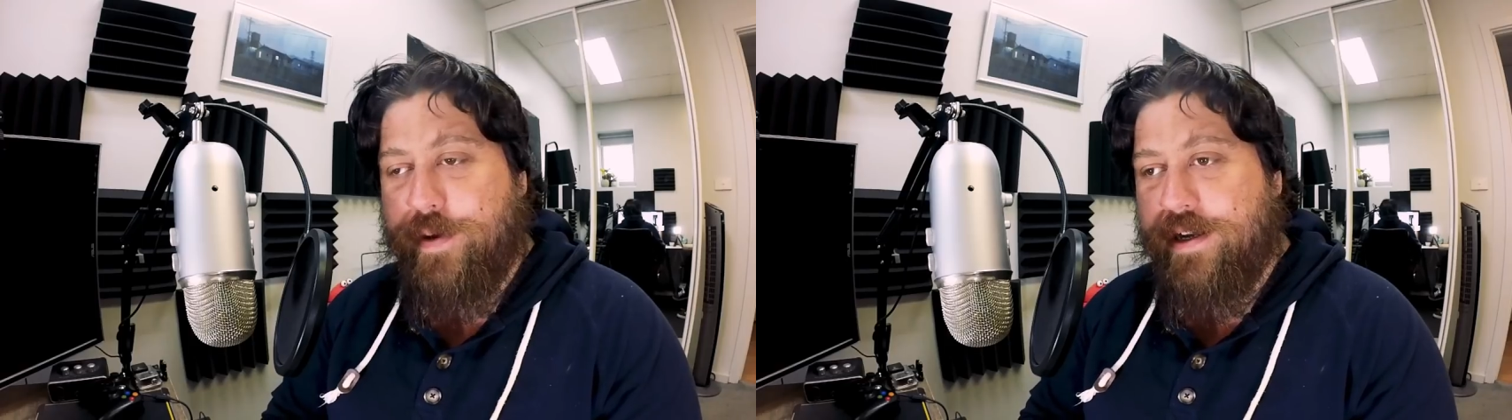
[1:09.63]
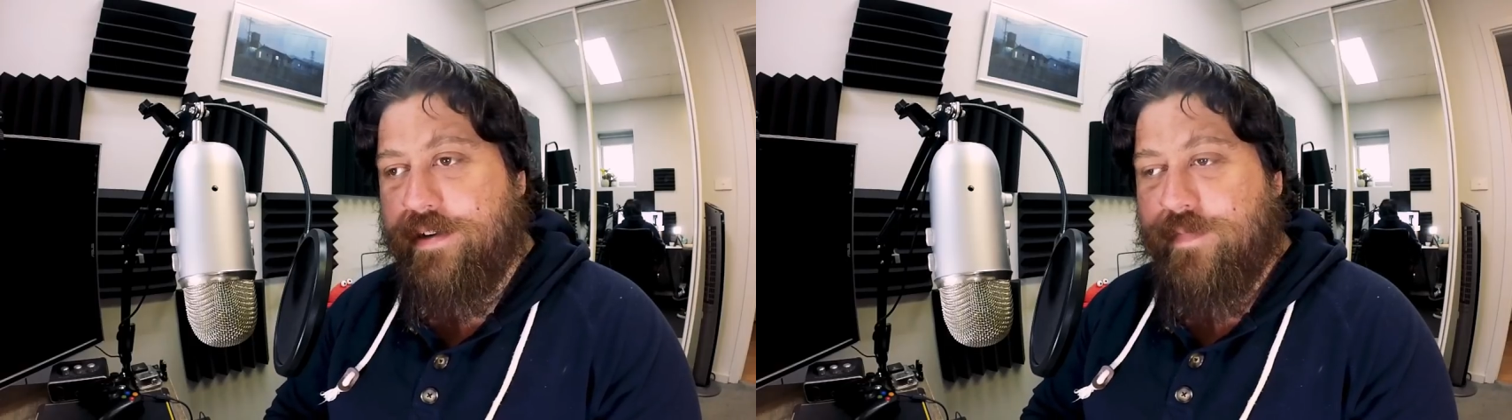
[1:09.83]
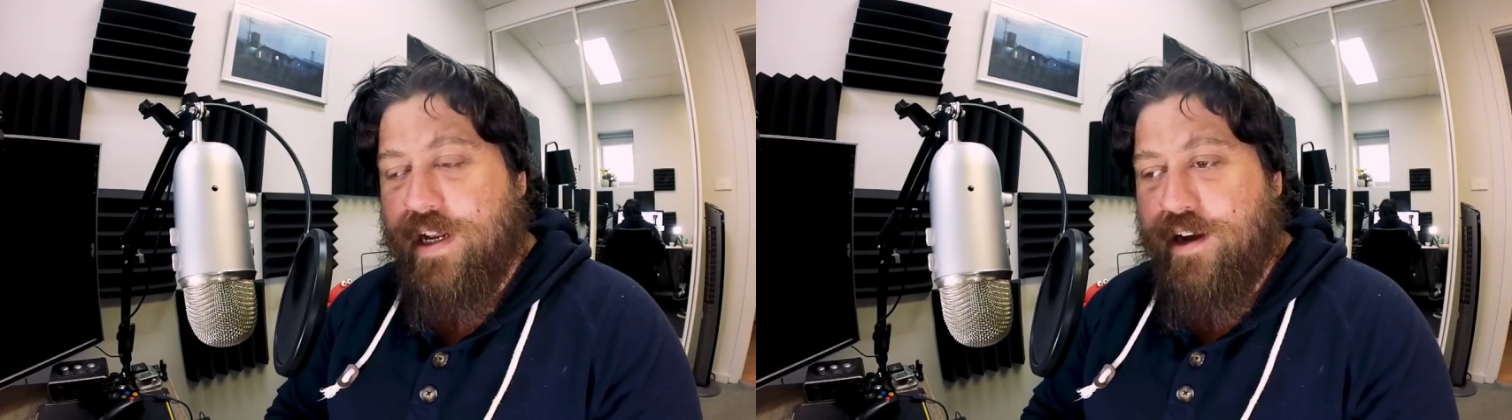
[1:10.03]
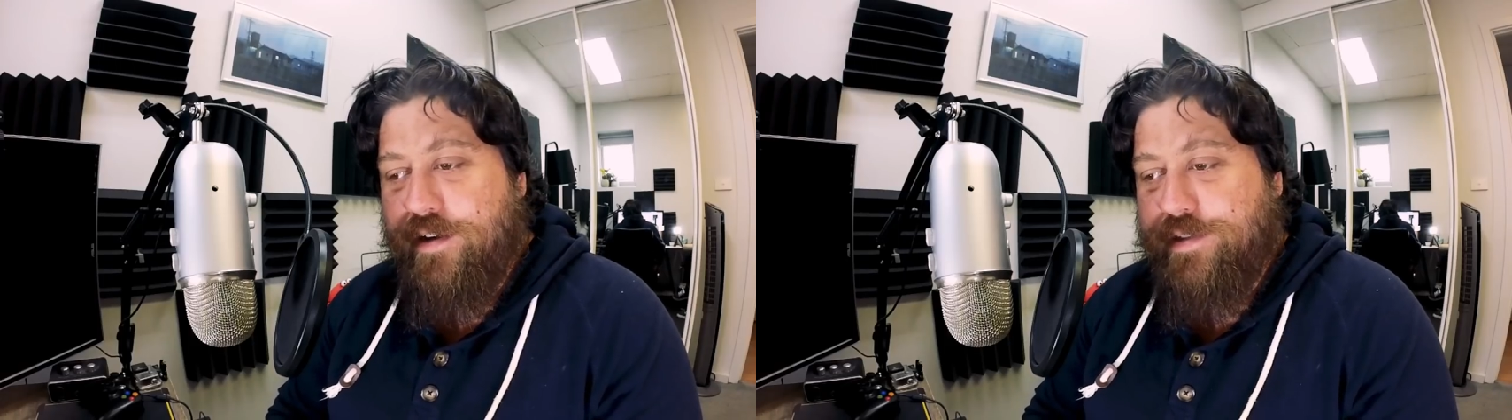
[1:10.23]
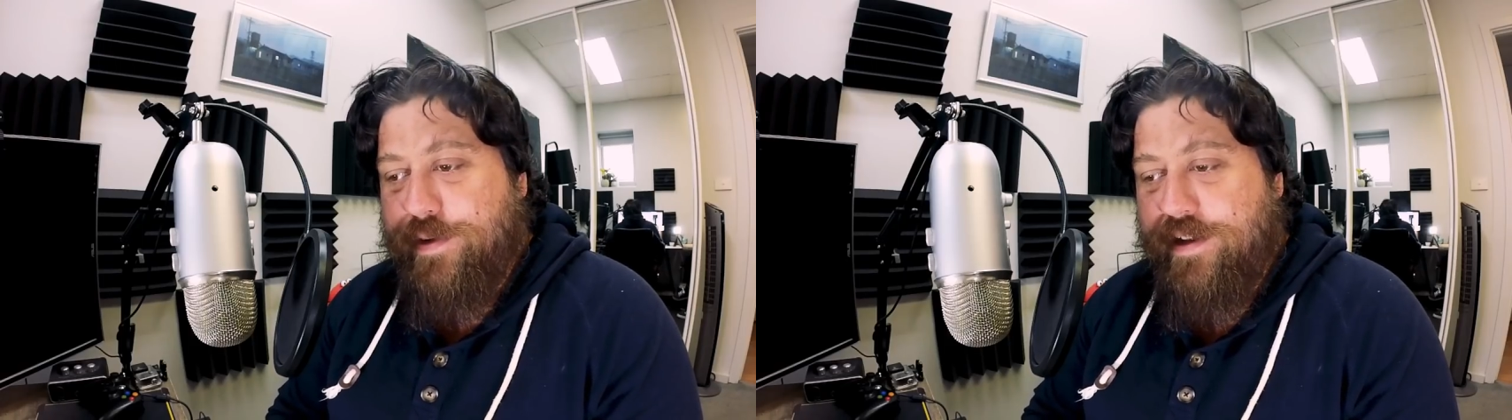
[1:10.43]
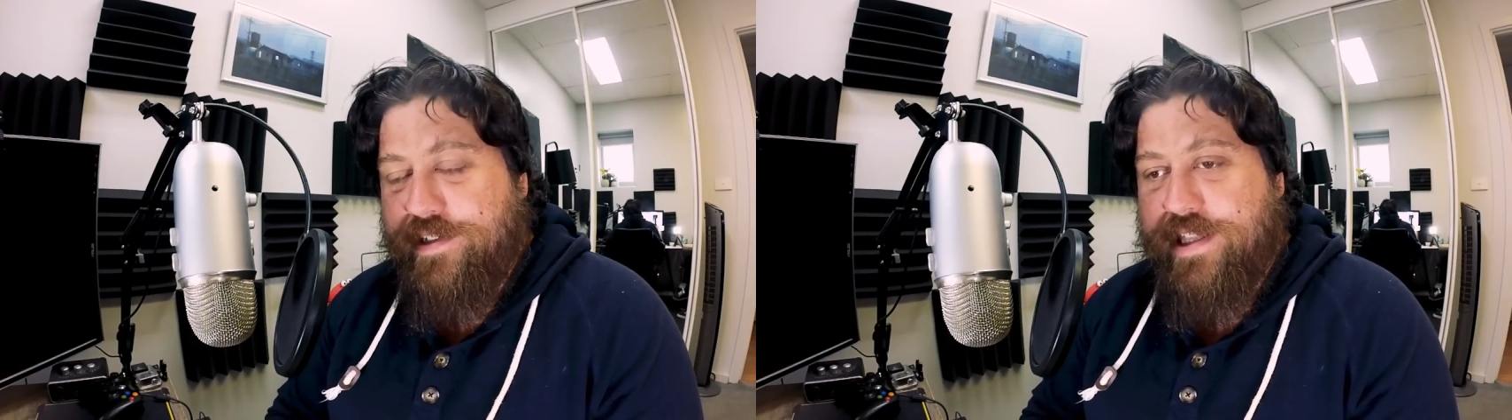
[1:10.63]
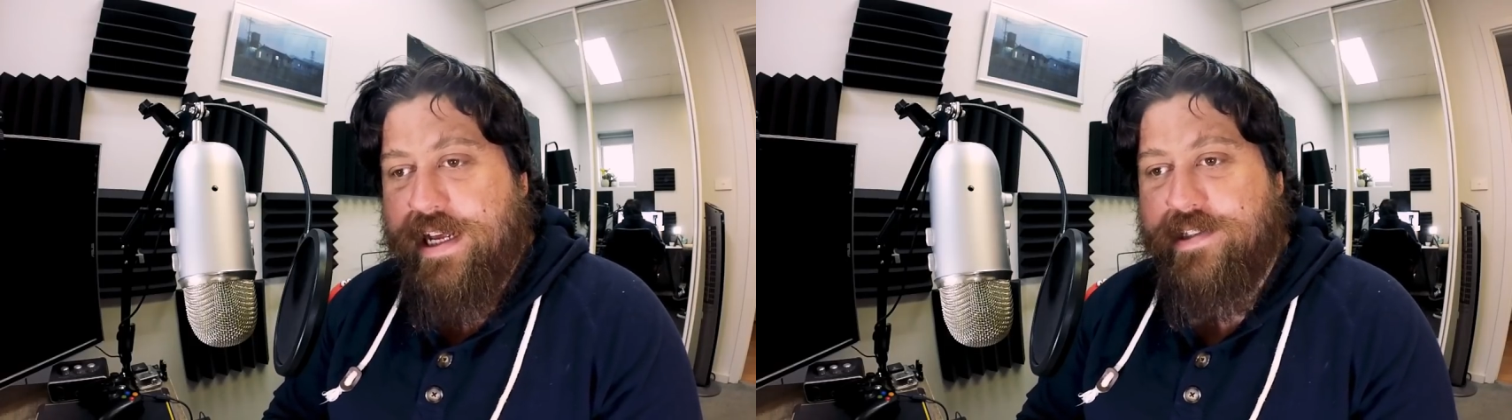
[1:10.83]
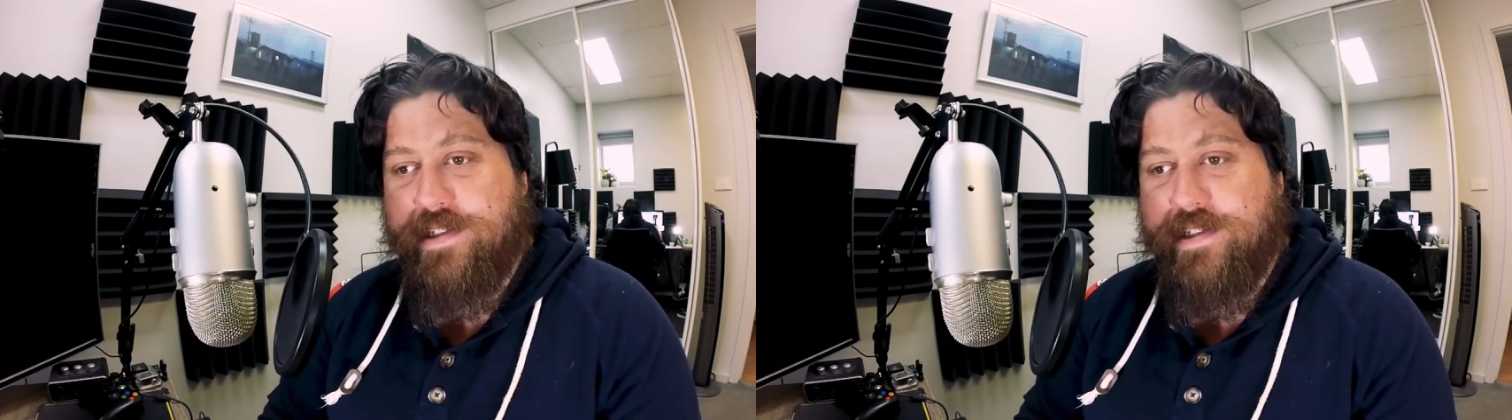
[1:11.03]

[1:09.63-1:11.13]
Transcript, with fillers: but, you know, it's one of those things.